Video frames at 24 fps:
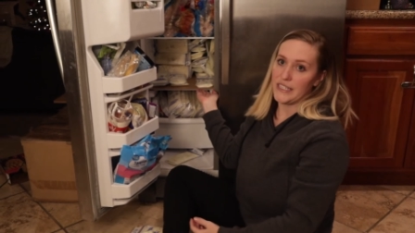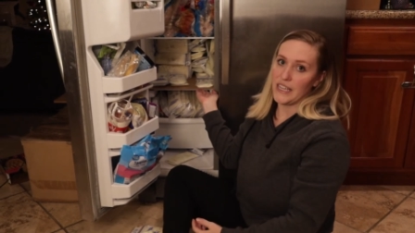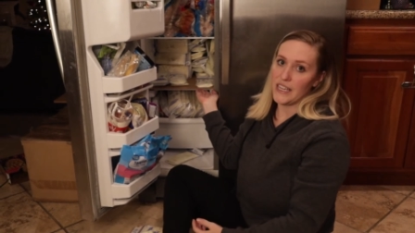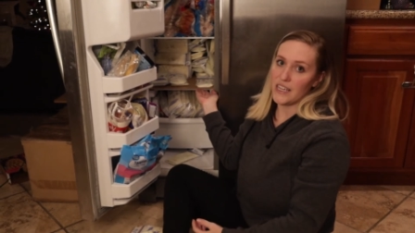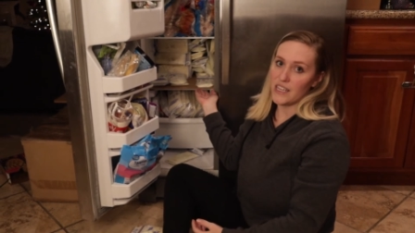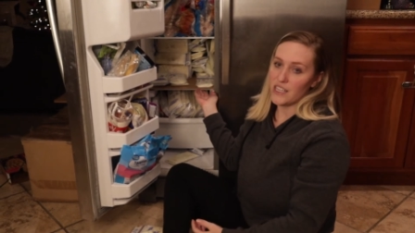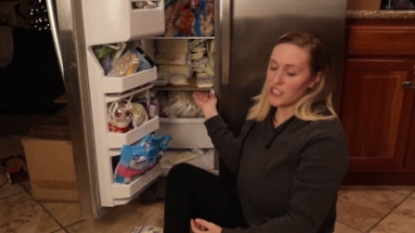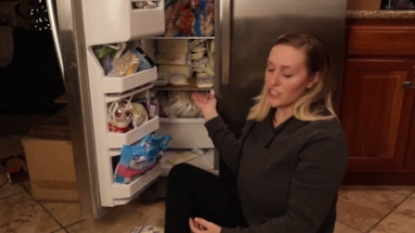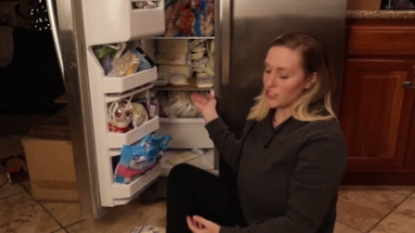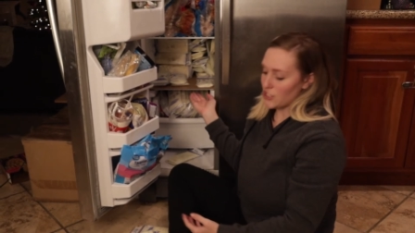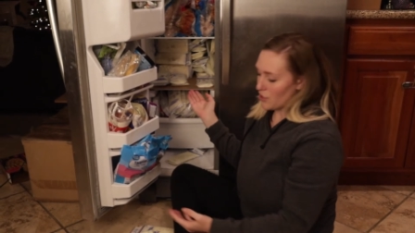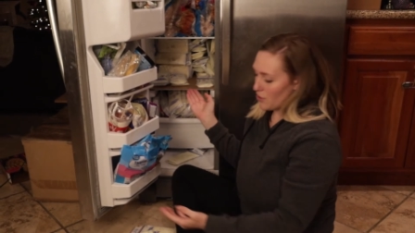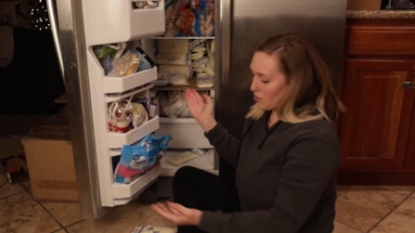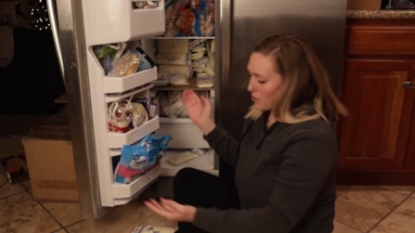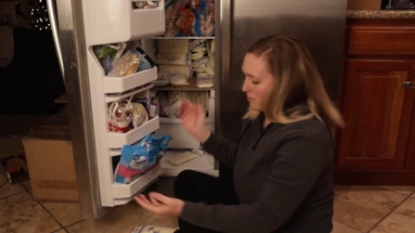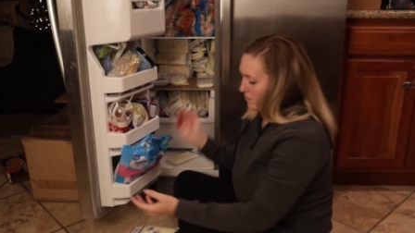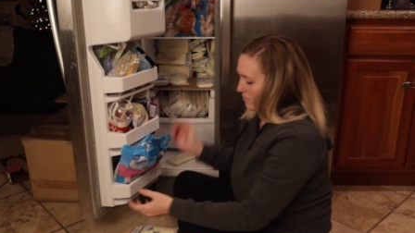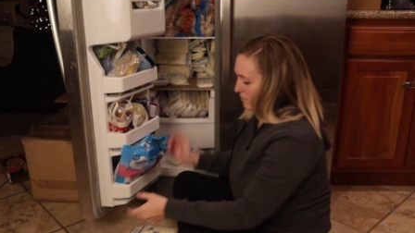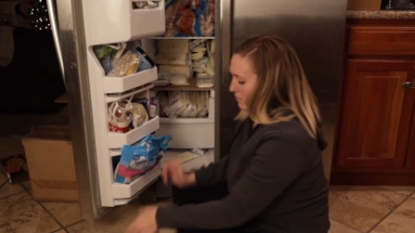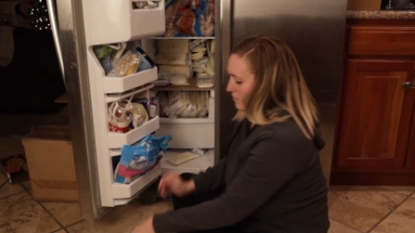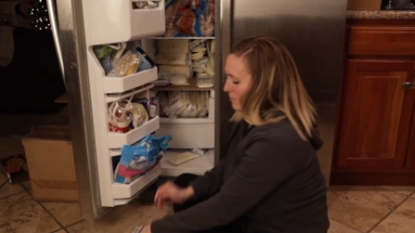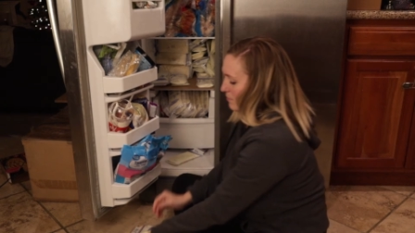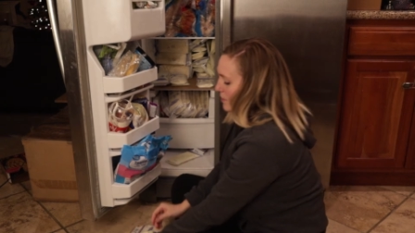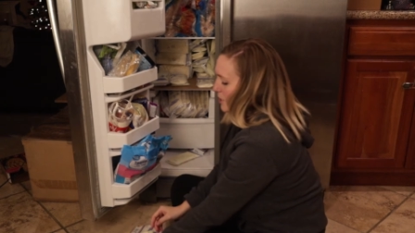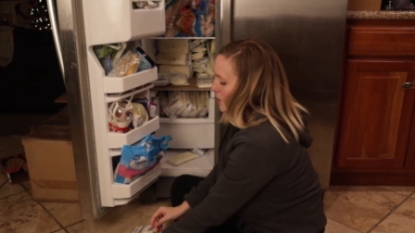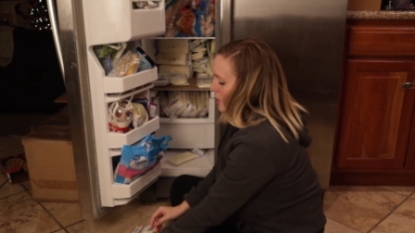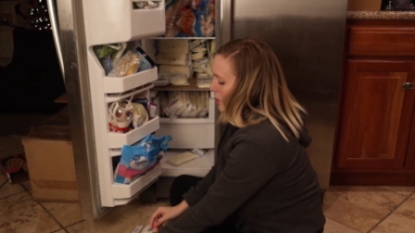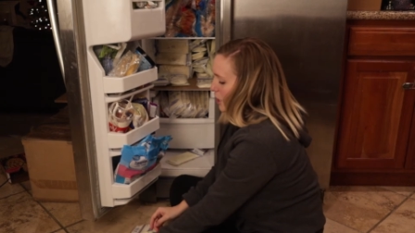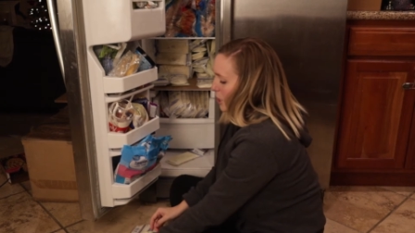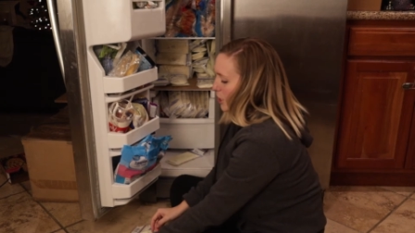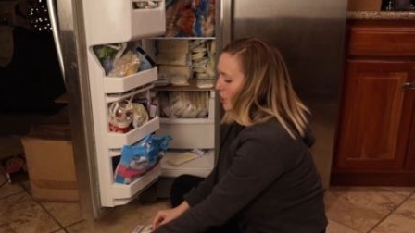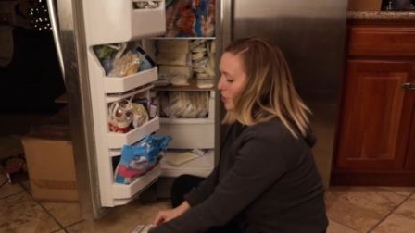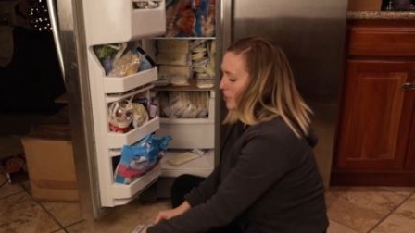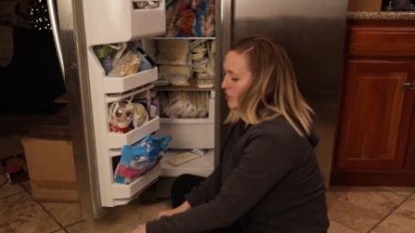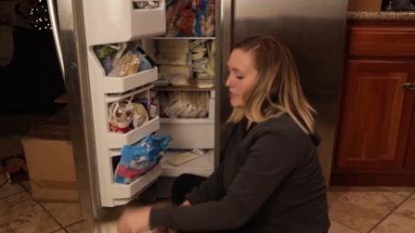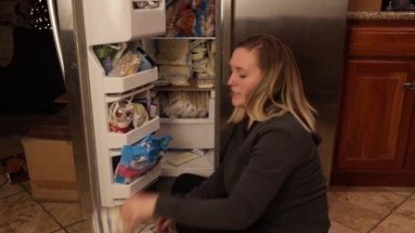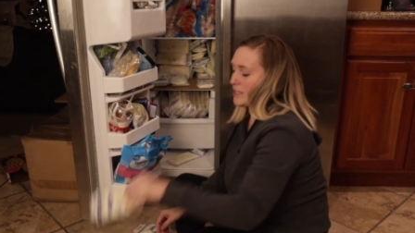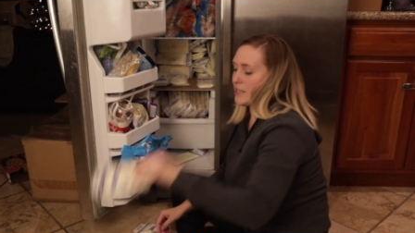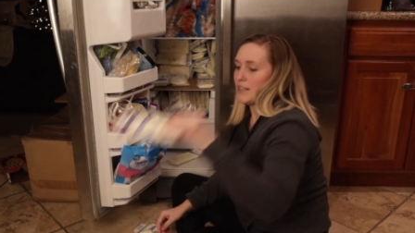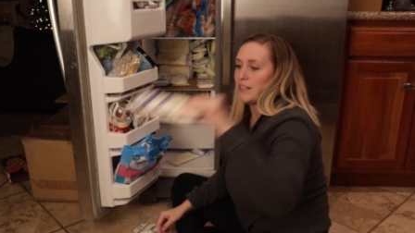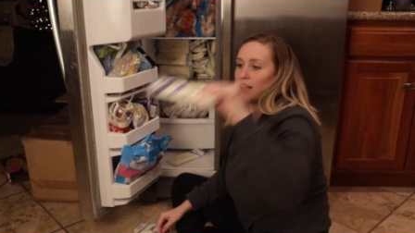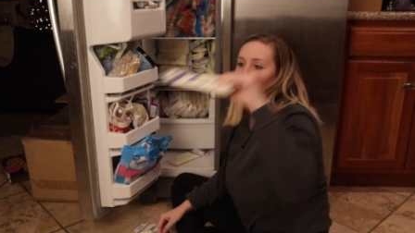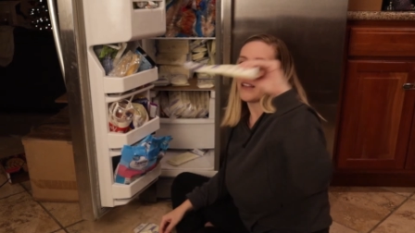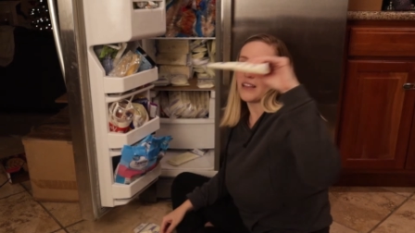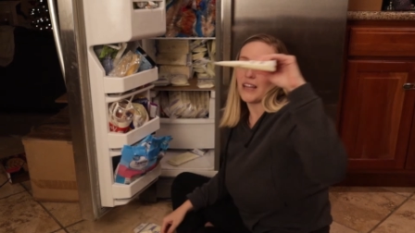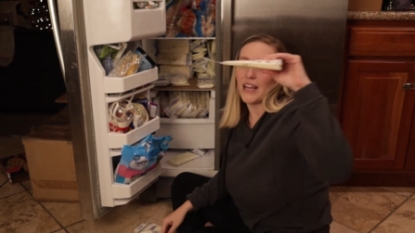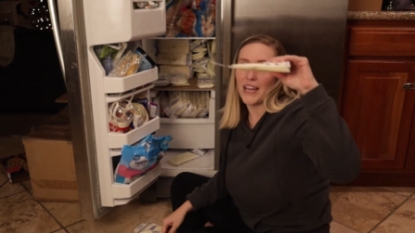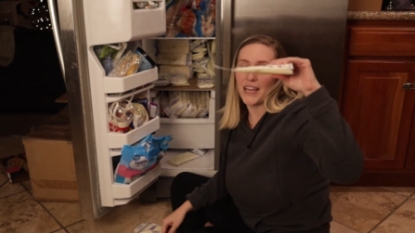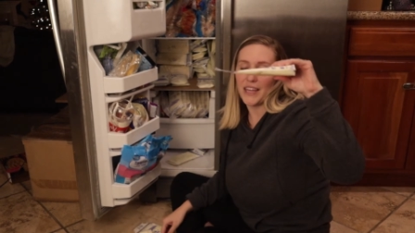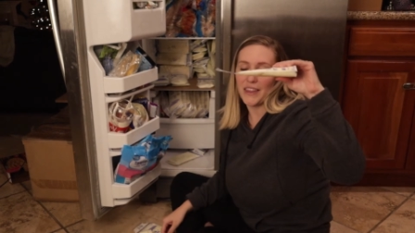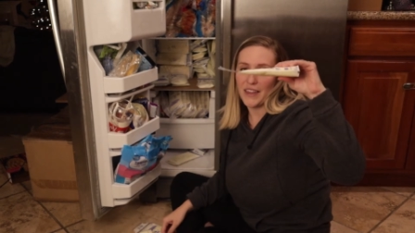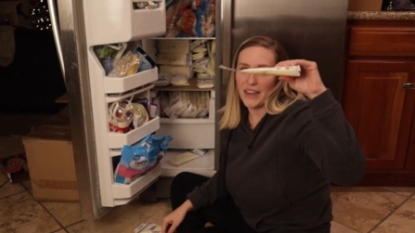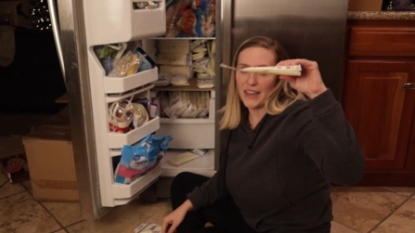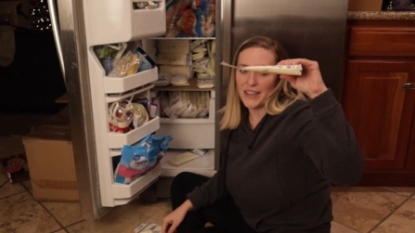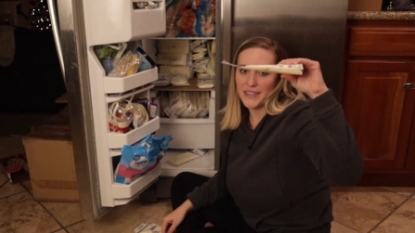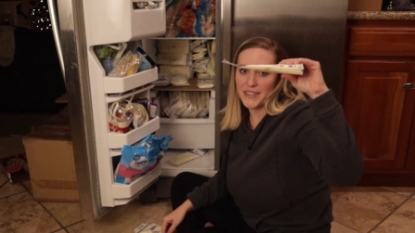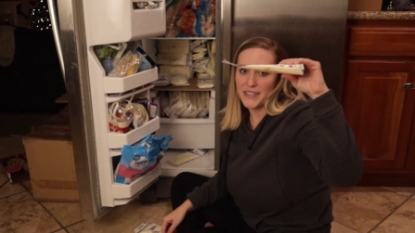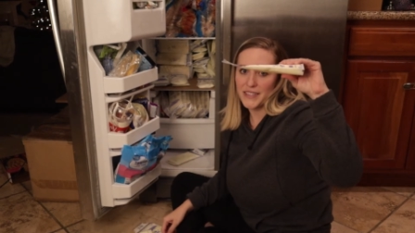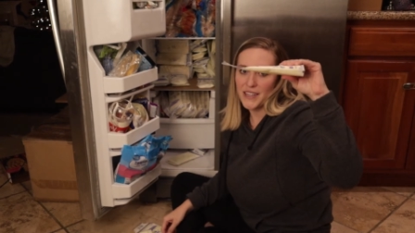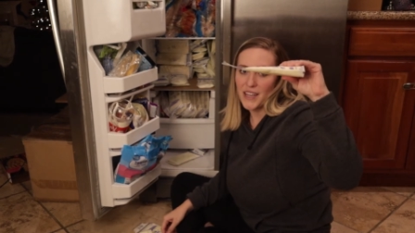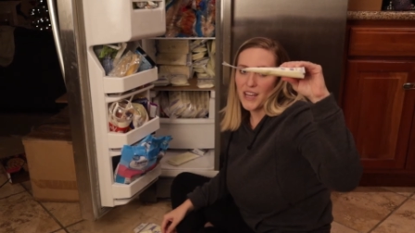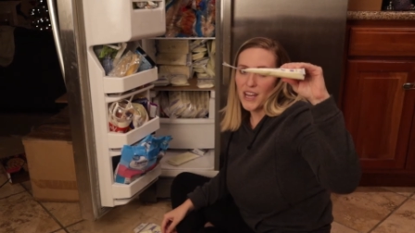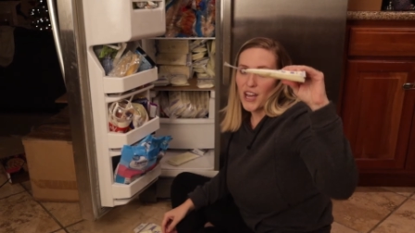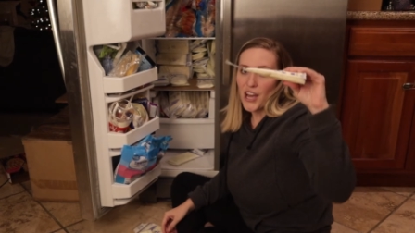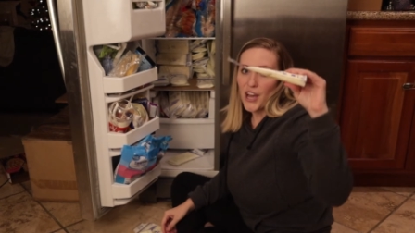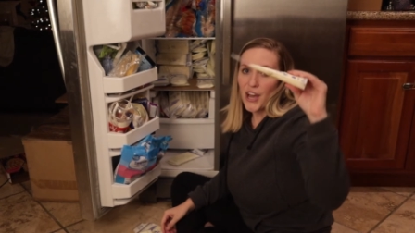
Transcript: it so it looks like this.